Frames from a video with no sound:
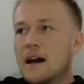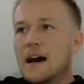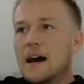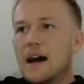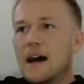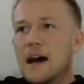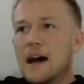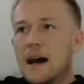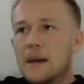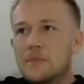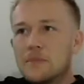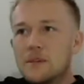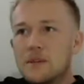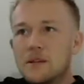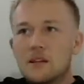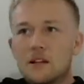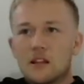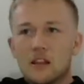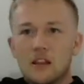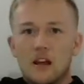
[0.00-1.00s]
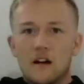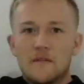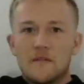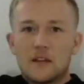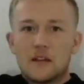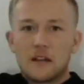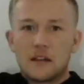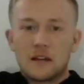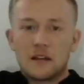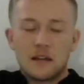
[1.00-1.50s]
happy,
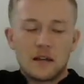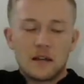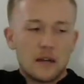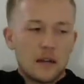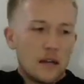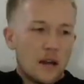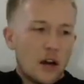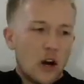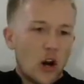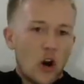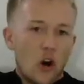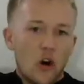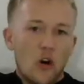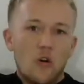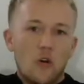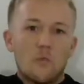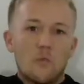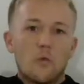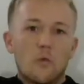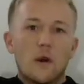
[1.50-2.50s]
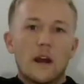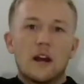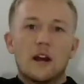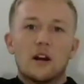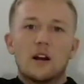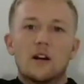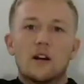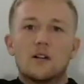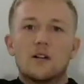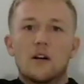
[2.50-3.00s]
loving home
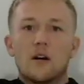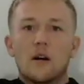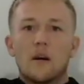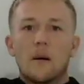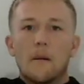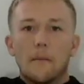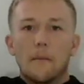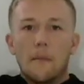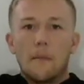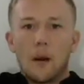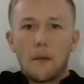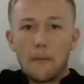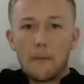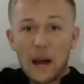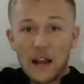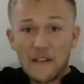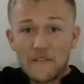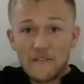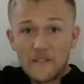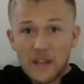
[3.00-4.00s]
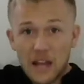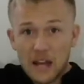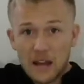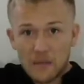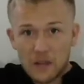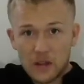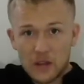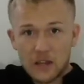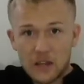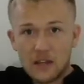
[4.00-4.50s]
where my
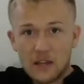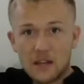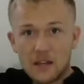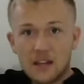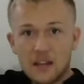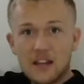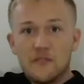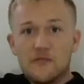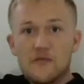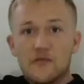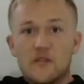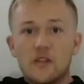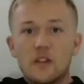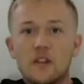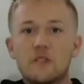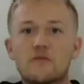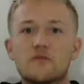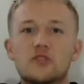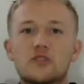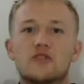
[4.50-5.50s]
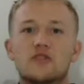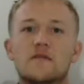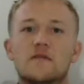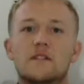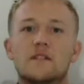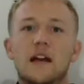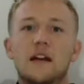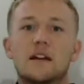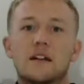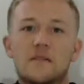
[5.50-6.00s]
family can fully
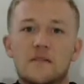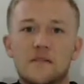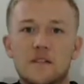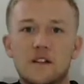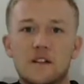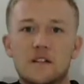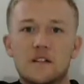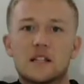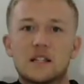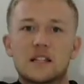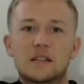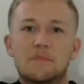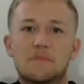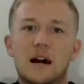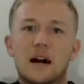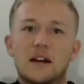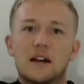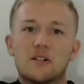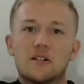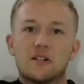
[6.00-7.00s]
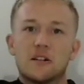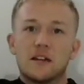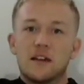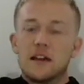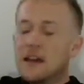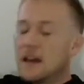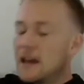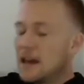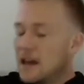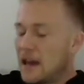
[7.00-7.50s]
rejuvenate and feel inspired,
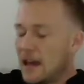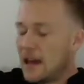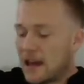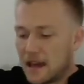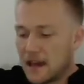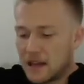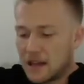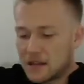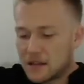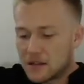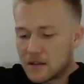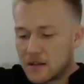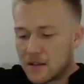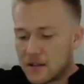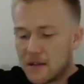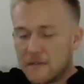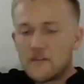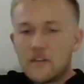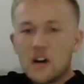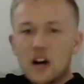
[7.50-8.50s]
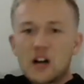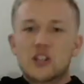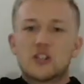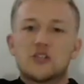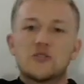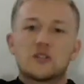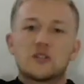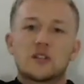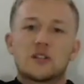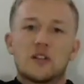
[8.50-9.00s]
and that
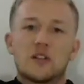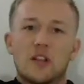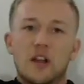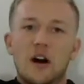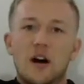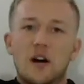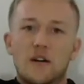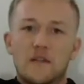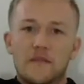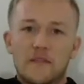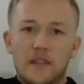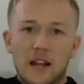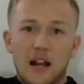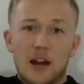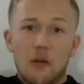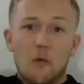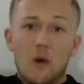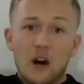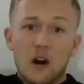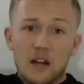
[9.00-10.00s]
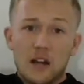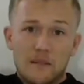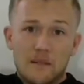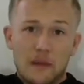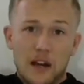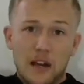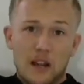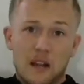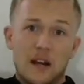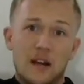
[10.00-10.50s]
fosters the love that I want in
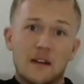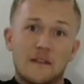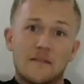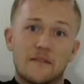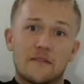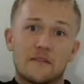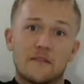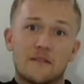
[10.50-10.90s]
my life?